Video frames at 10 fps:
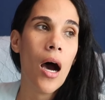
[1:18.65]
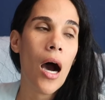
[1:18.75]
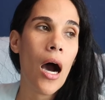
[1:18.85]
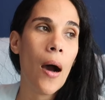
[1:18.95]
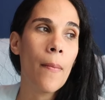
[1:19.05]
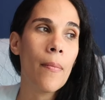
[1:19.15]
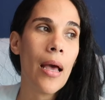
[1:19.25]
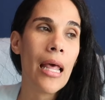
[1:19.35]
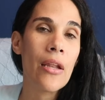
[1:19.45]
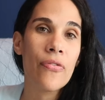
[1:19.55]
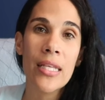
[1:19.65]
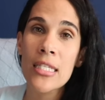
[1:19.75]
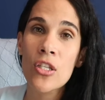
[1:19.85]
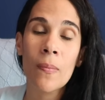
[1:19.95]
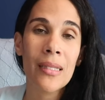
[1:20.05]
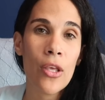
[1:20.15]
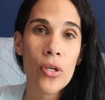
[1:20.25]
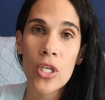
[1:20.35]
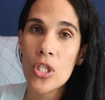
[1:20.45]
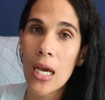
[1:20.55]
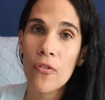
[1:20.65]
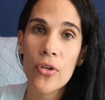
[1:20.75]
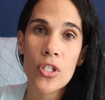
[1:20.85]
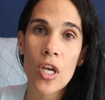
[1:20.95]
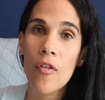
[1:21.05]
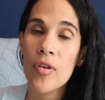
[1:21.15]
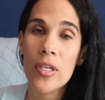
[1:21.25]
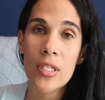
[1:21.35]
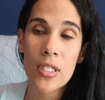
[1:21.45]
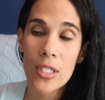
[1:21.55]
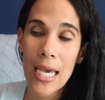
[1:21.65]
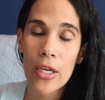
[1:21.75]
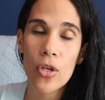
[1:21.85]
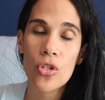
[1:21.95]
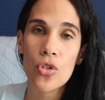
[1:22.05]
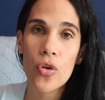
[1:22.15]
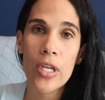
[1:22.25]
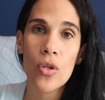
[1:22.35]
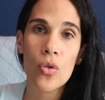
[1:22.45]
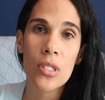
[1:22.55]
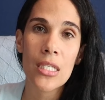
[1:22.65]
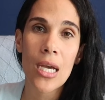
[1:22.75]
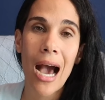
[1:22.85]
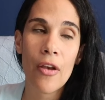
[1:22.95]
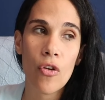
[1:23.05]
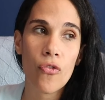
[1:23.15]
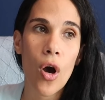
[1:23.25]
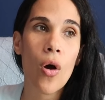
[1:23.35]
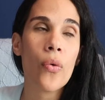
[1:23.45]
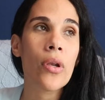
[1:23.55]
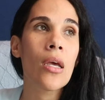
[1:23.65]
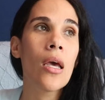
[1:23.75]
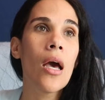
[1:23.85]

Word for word: Um, and if this is something that you can check for yourself, you can check your screen usage on your phone